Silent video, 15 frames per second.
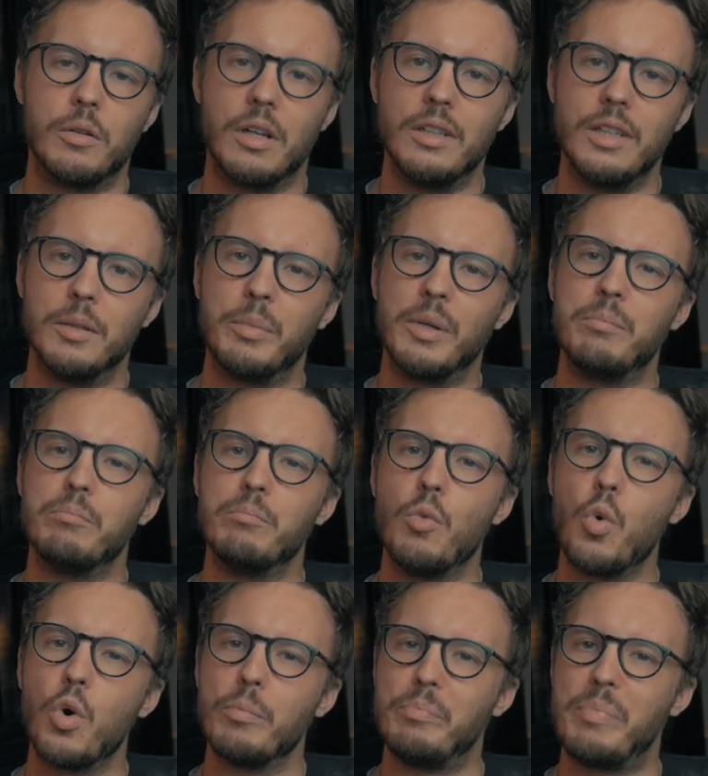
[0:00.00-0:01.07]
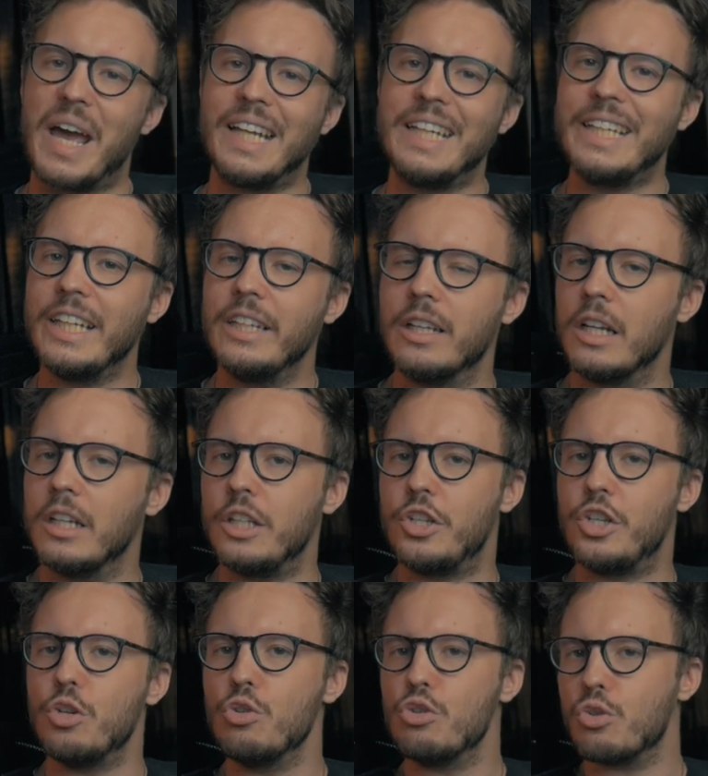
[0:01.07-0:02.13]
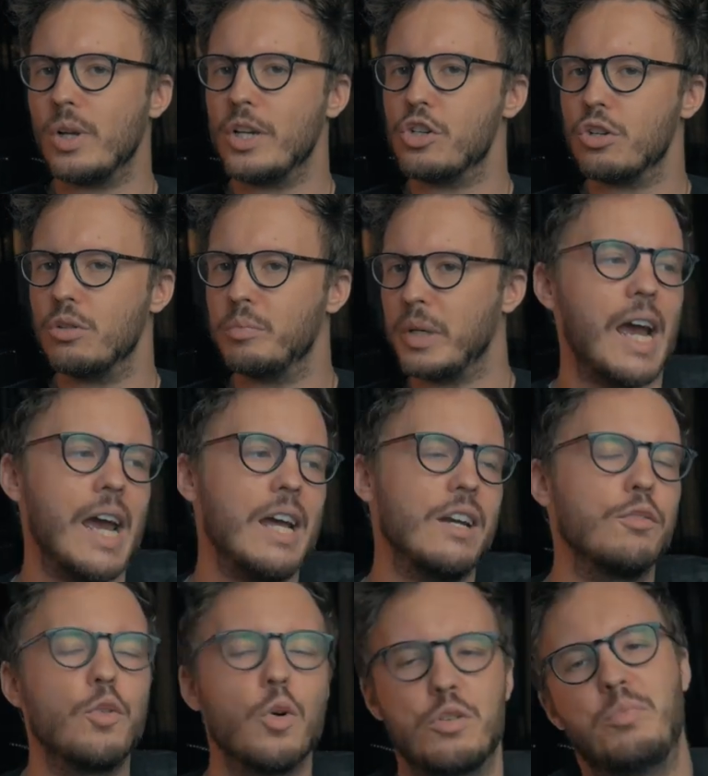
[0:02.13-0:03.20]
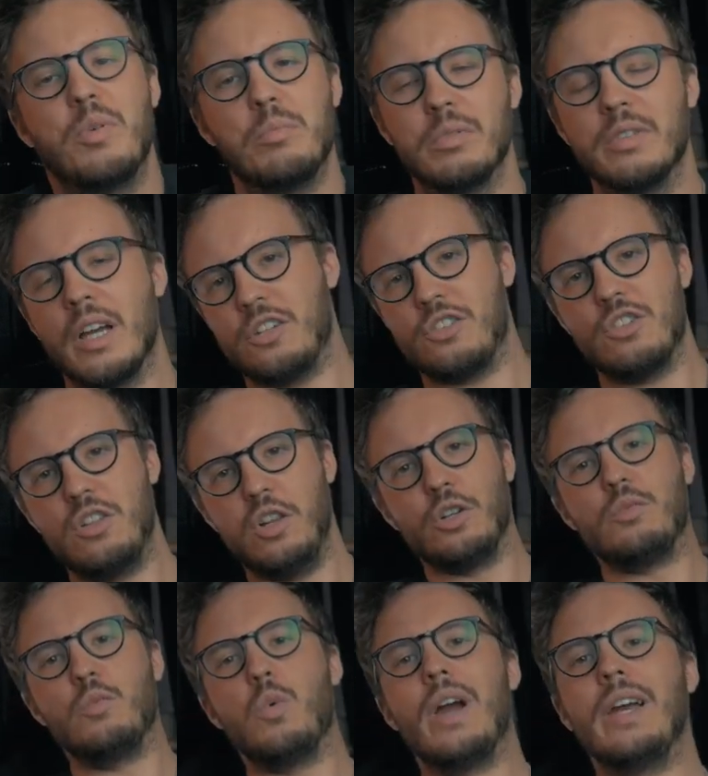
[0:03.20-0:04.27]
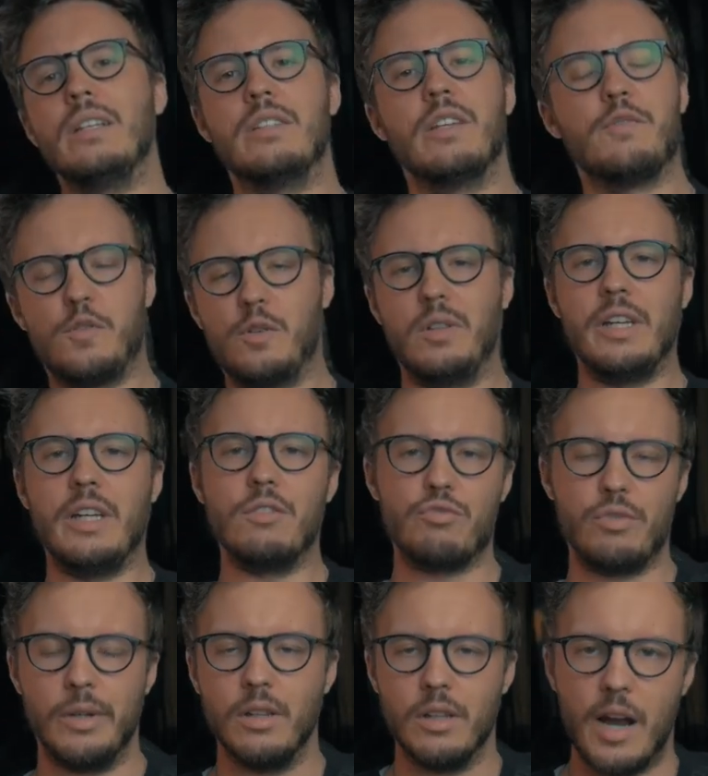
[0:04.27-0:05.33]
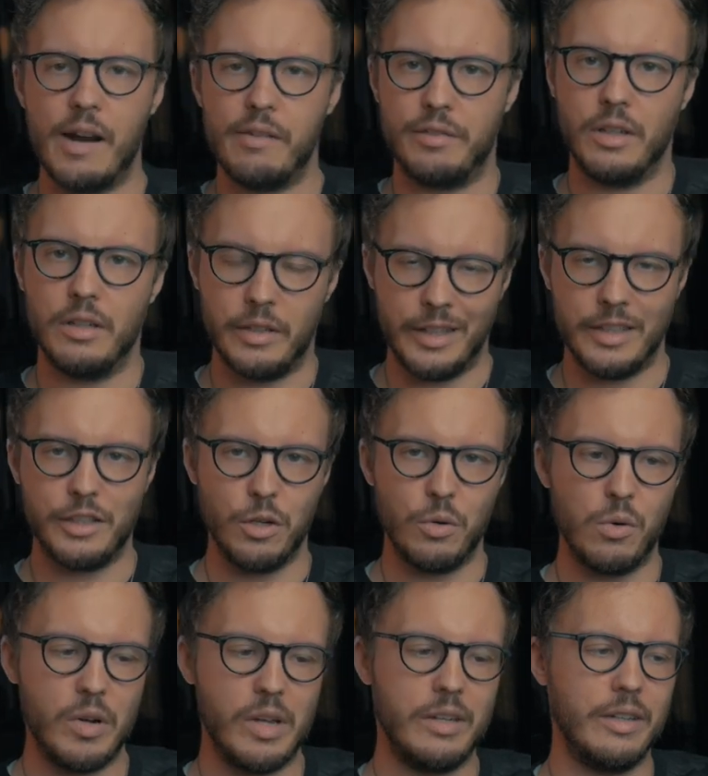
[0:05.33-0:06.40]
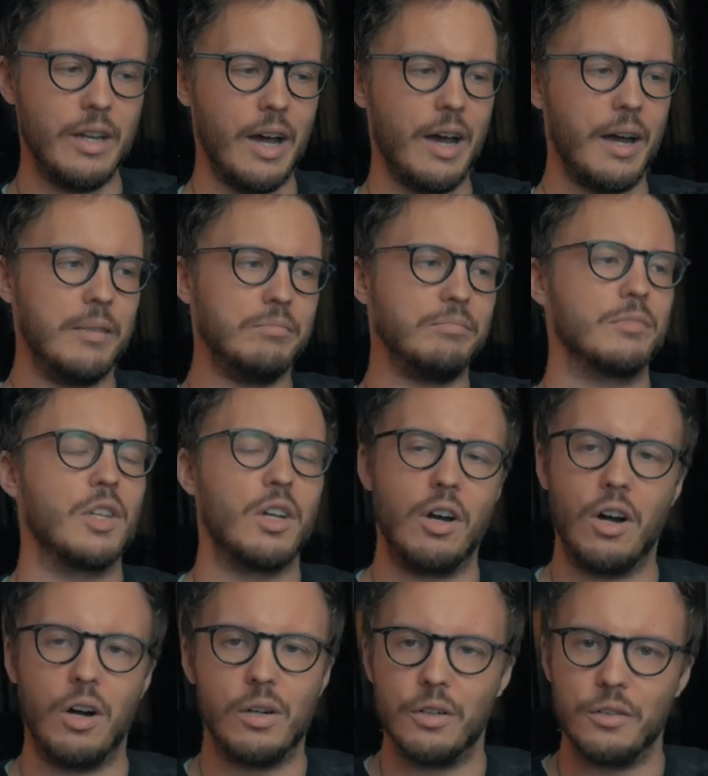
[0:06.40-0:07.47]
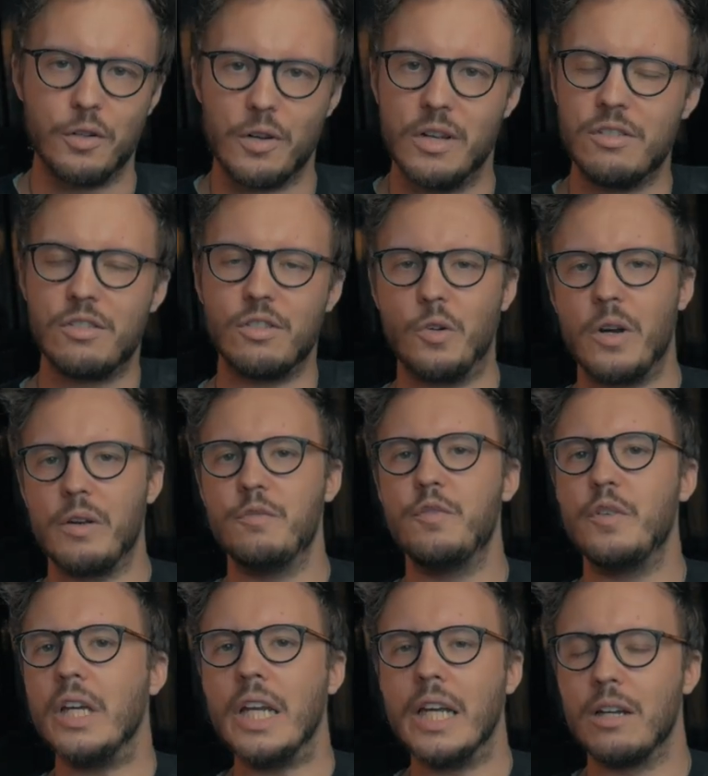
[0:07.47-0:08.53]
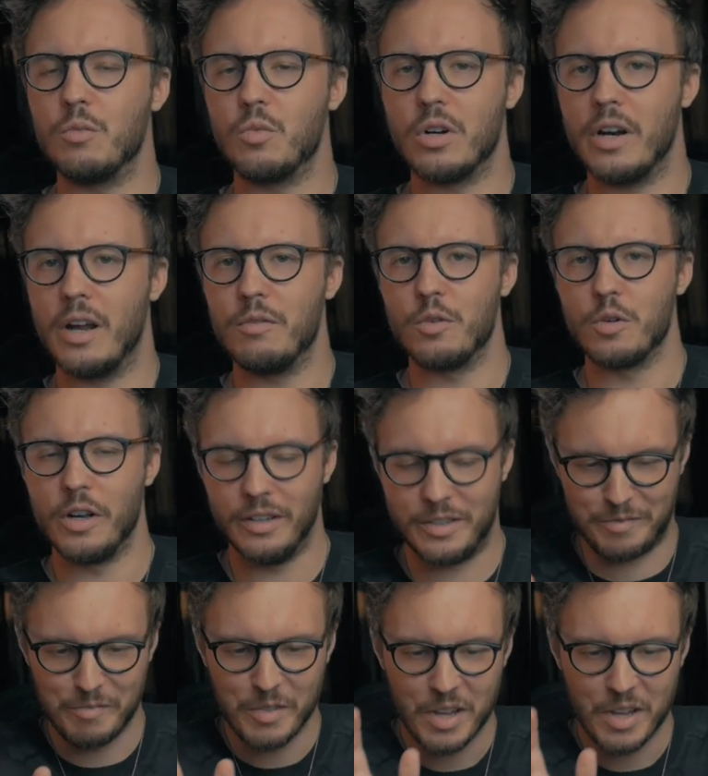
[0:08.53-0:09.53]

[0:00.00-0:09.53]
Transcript: a little bit more bendy than it usually should be. And of course, people that just look way differently in real life than they do in um, you know, on their Instagram feed and wherever. And